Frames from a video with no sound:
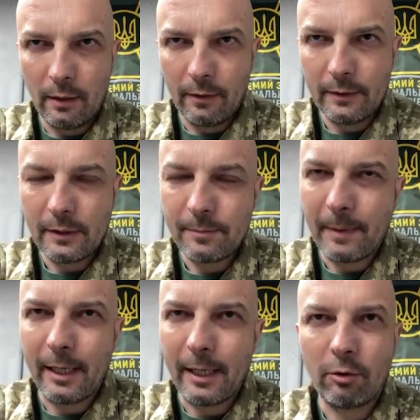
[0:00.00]
this is
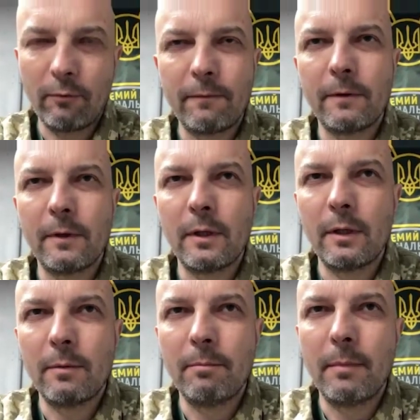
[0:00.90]
part of
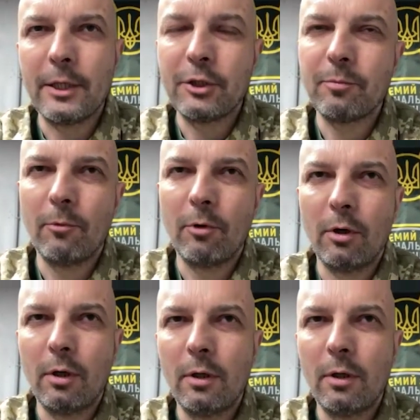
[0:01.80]
much more